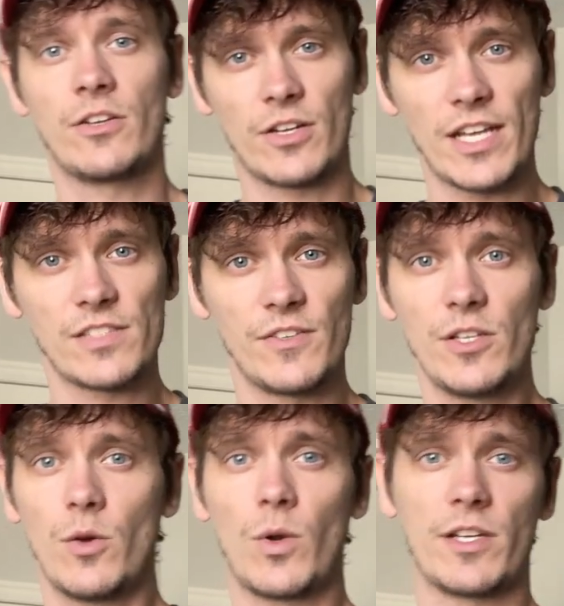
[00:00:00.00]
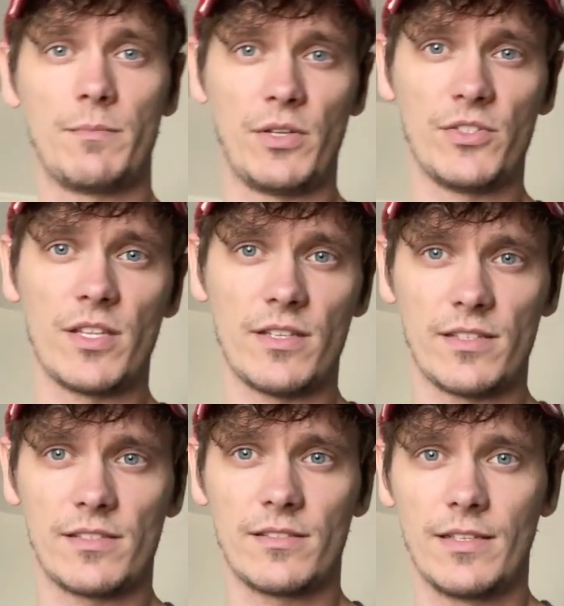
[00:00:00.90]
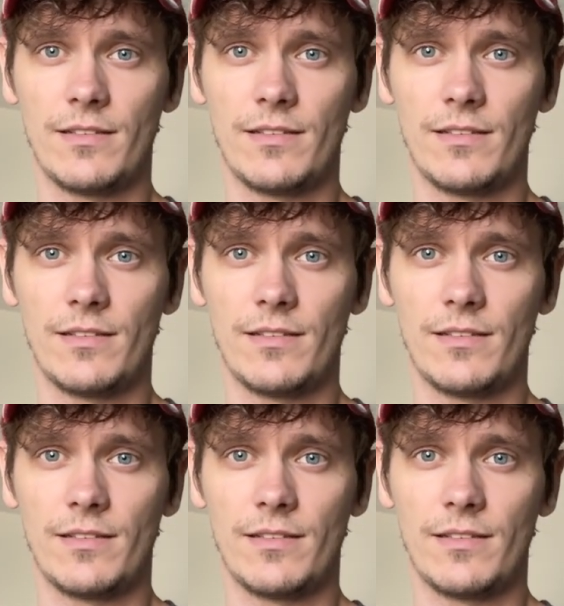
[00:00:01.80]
our next video, we're going to build on this.